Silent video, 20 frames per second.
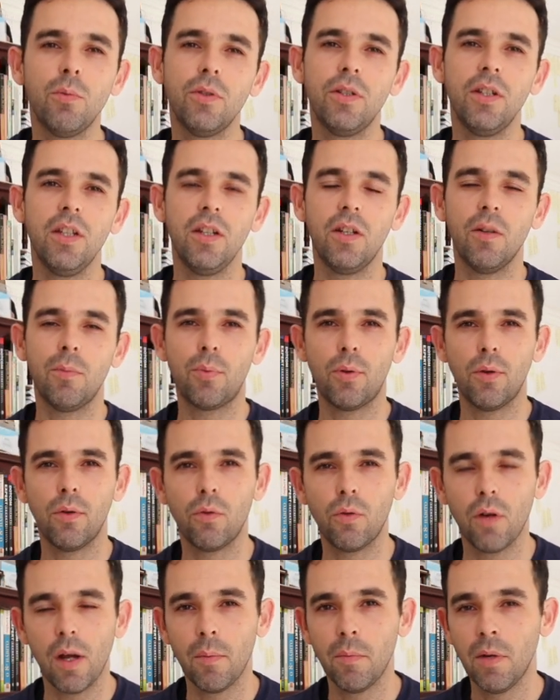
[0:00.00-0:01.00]
would need a
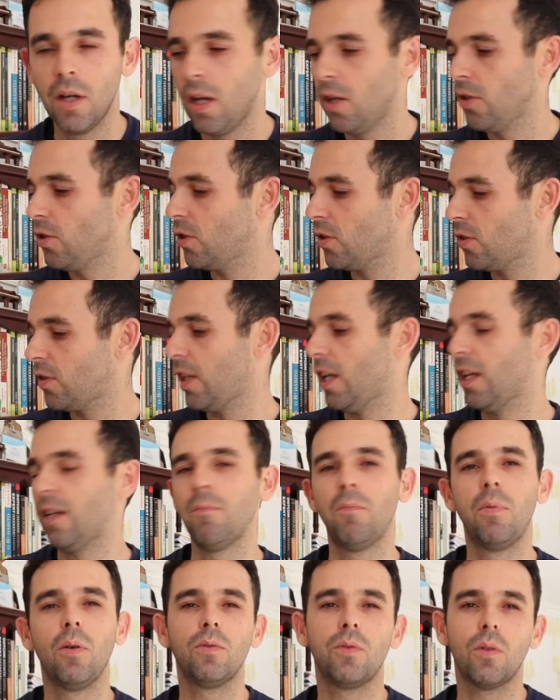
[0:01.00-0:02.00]
program just
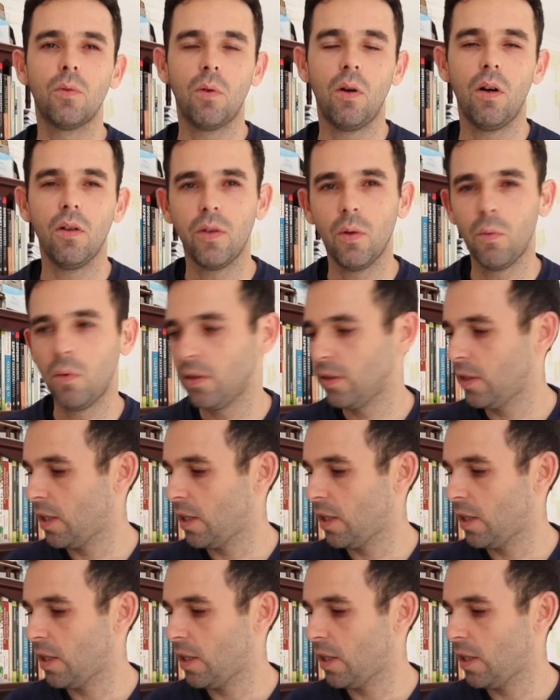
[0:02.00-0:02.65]
like Builderall, the